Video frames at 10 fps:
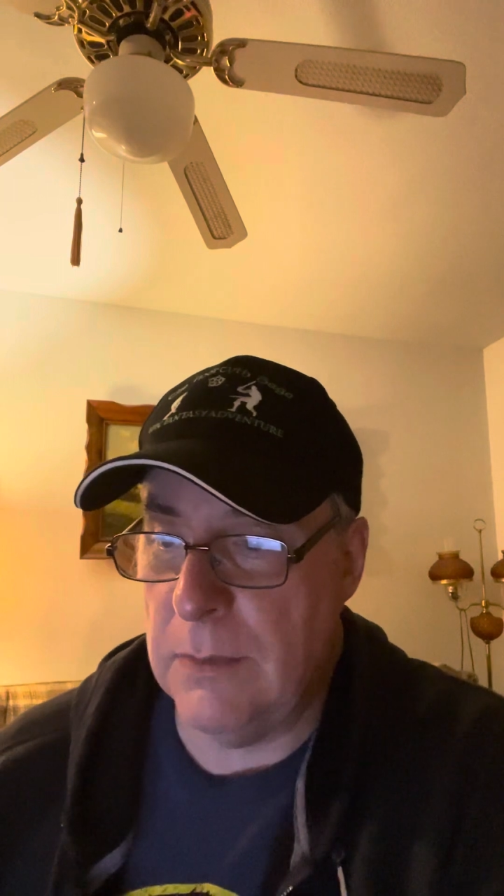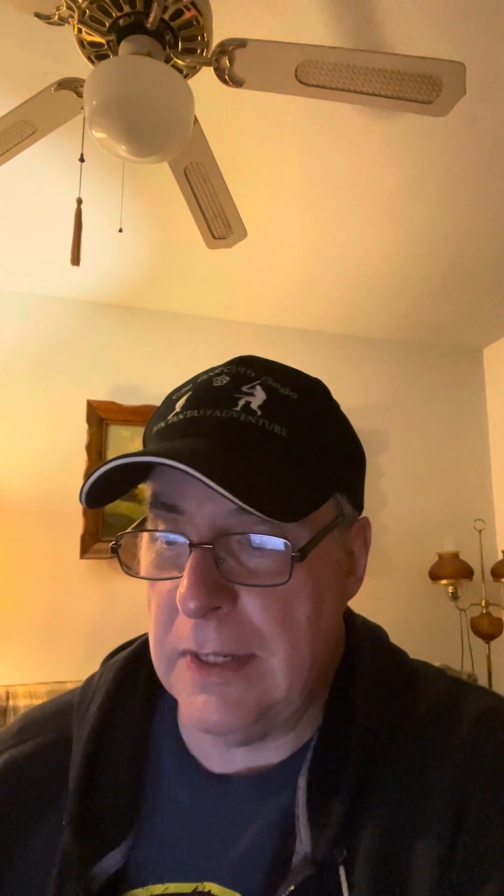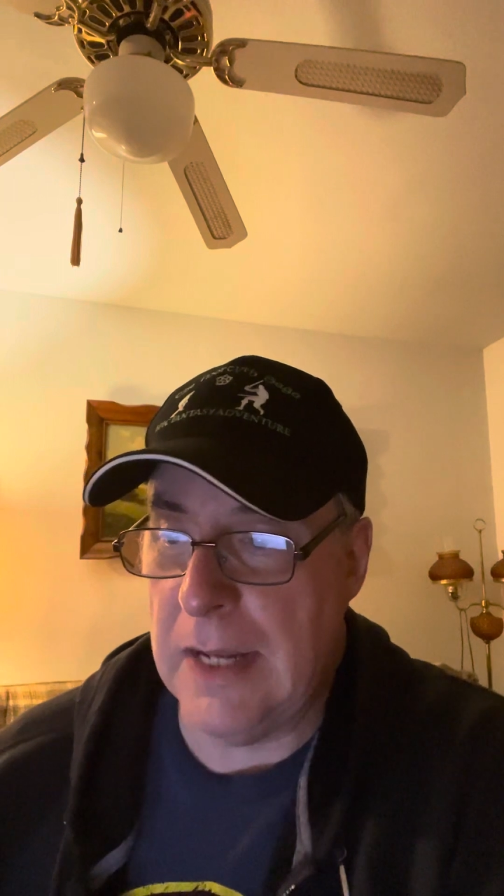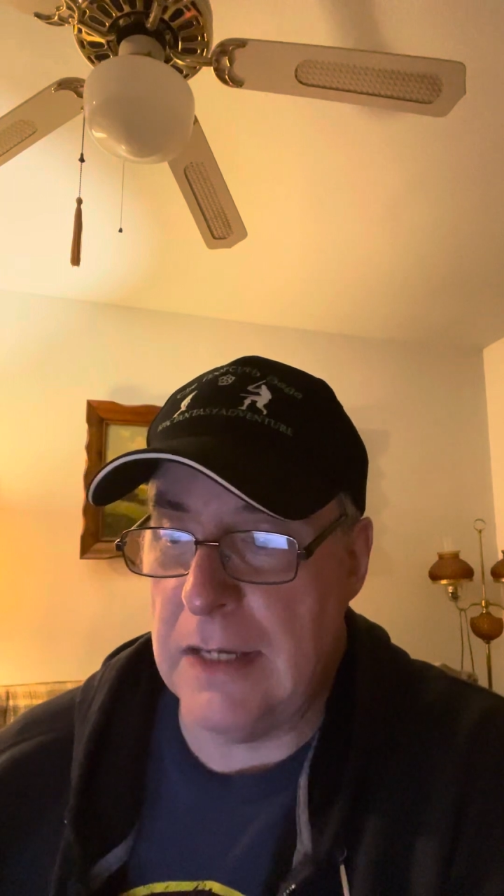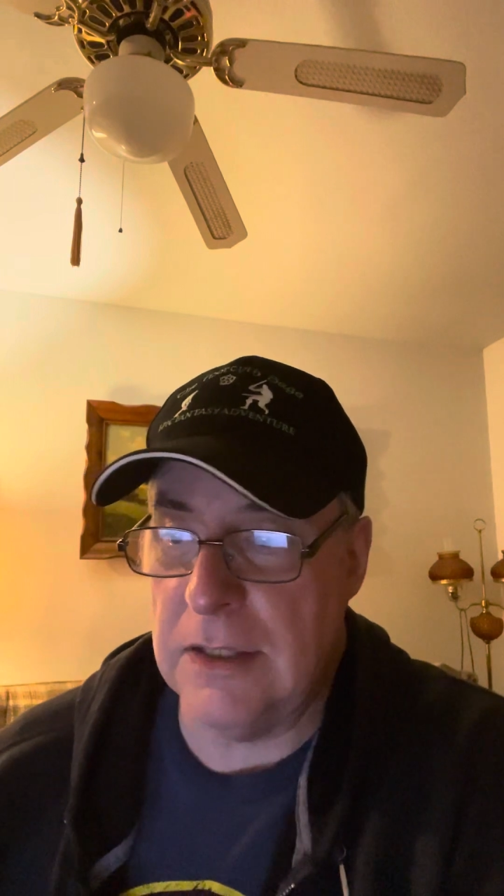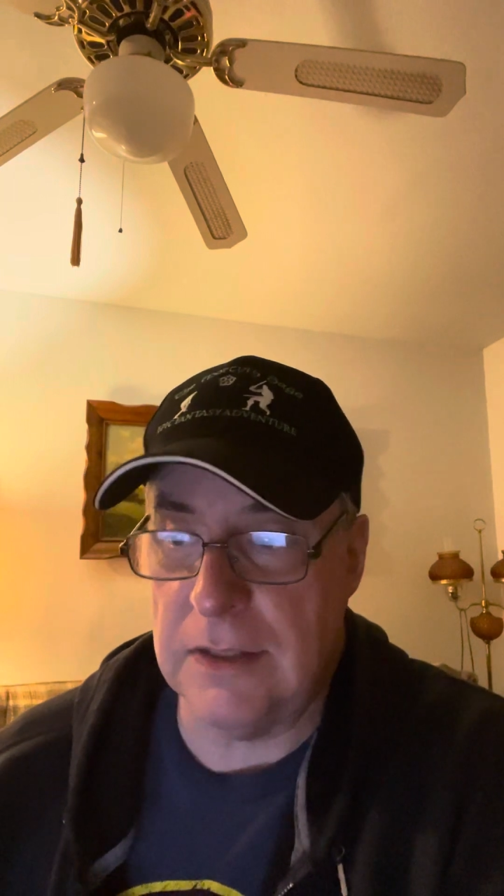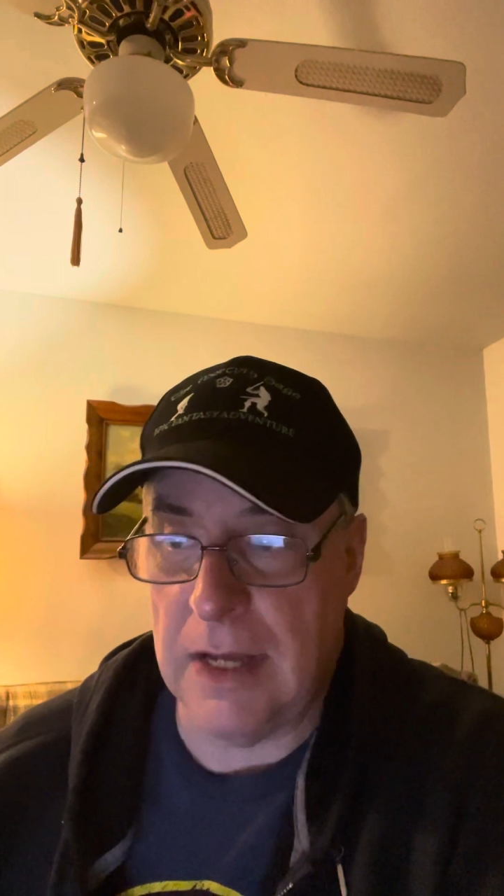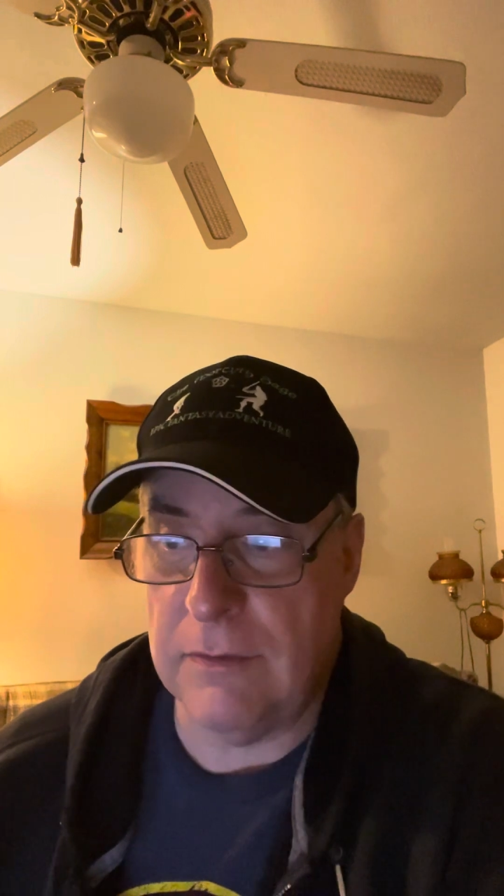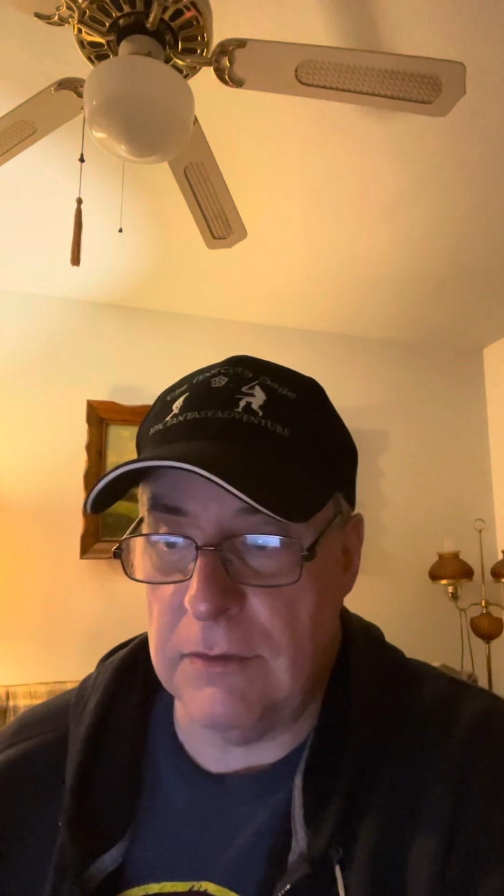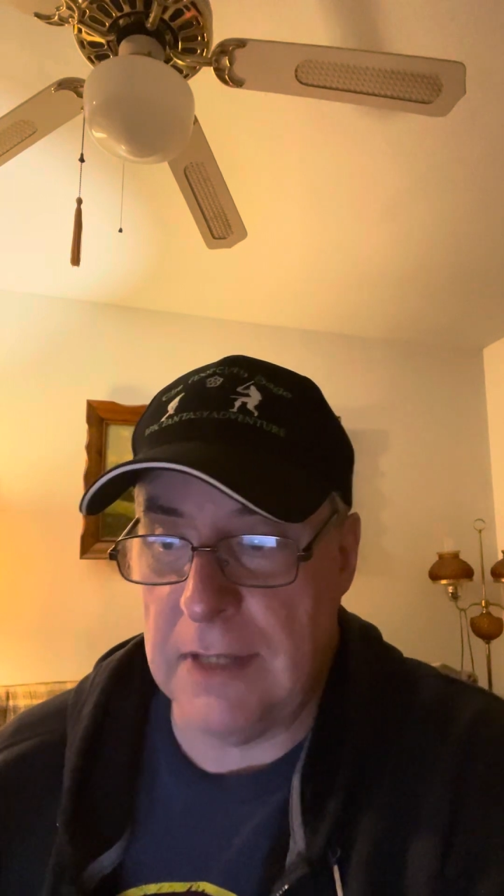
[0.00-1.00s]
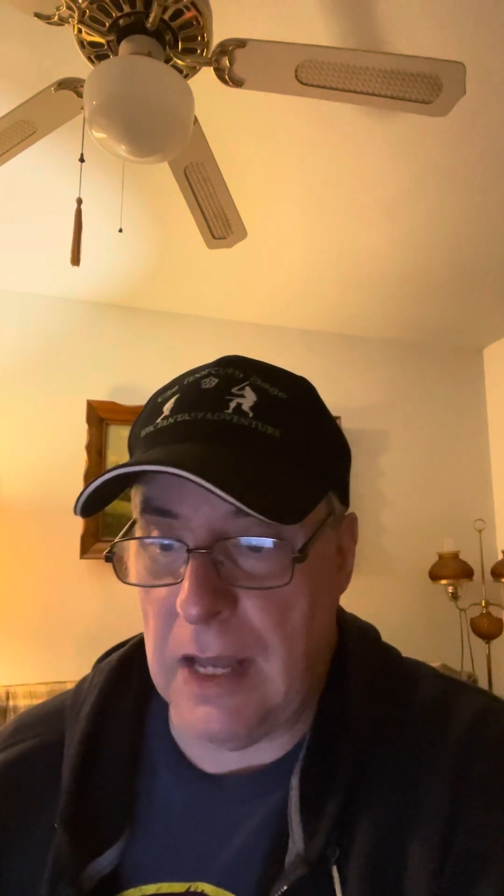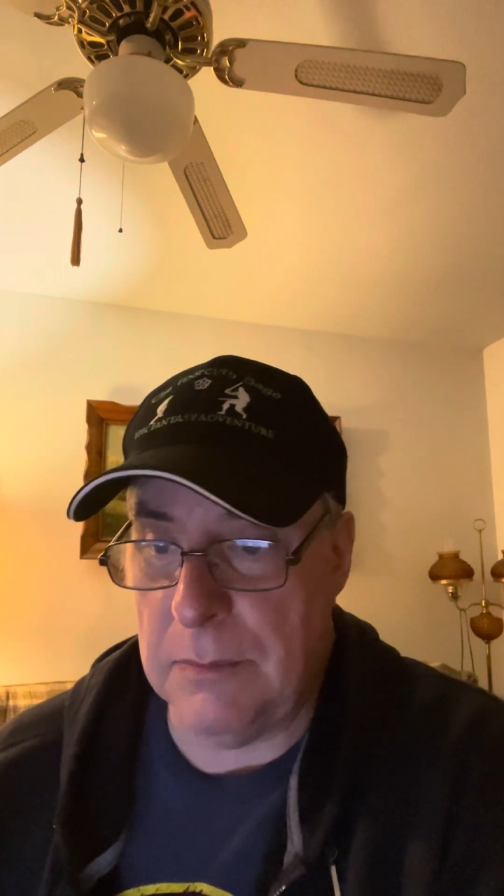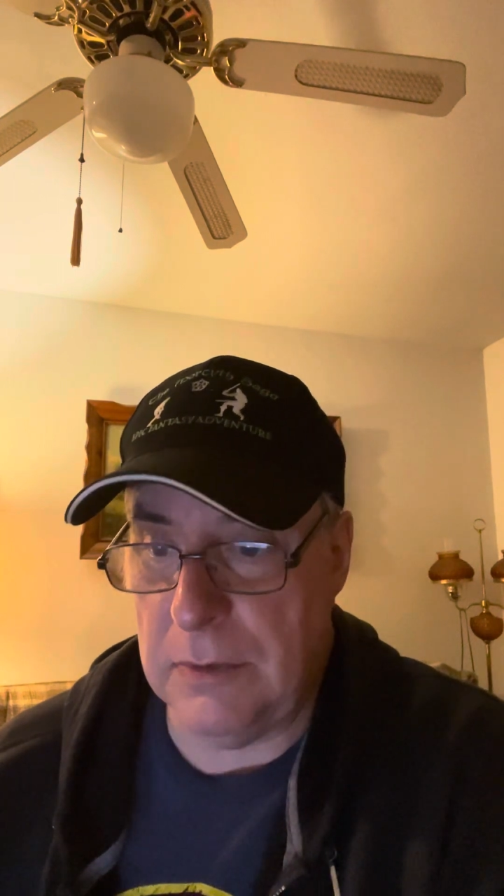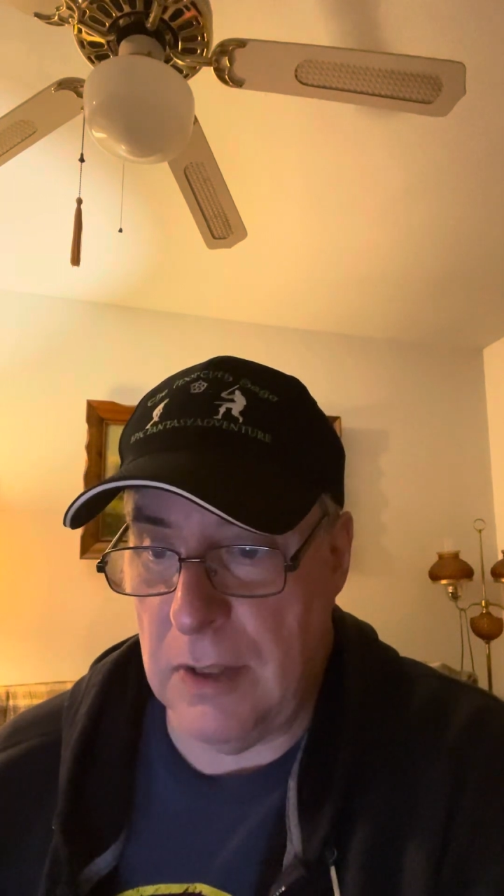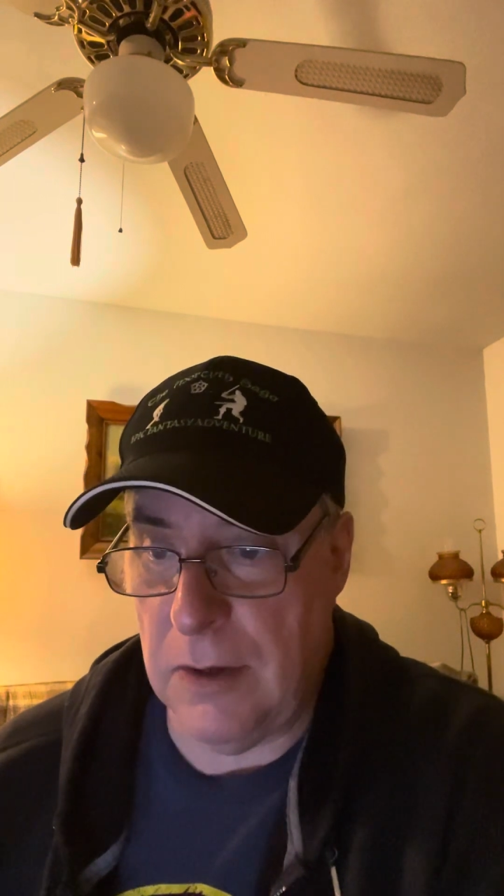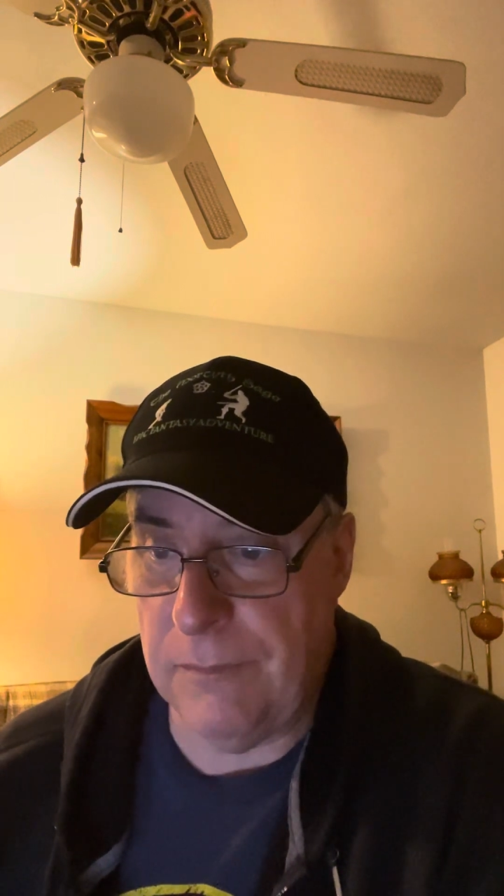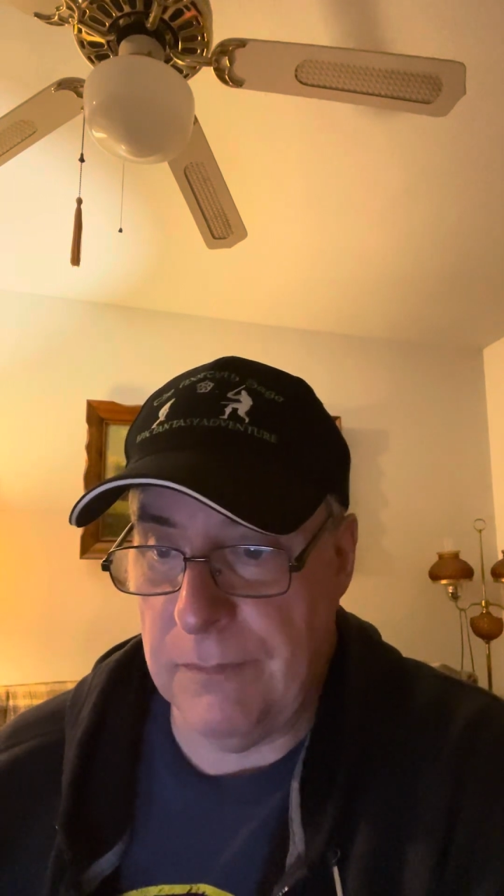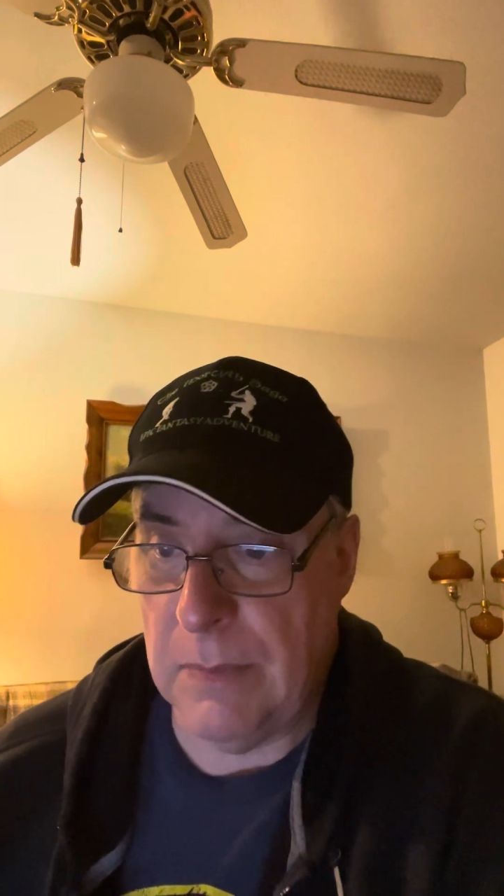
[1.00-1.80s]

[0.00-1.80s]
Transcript: he had discovered down below,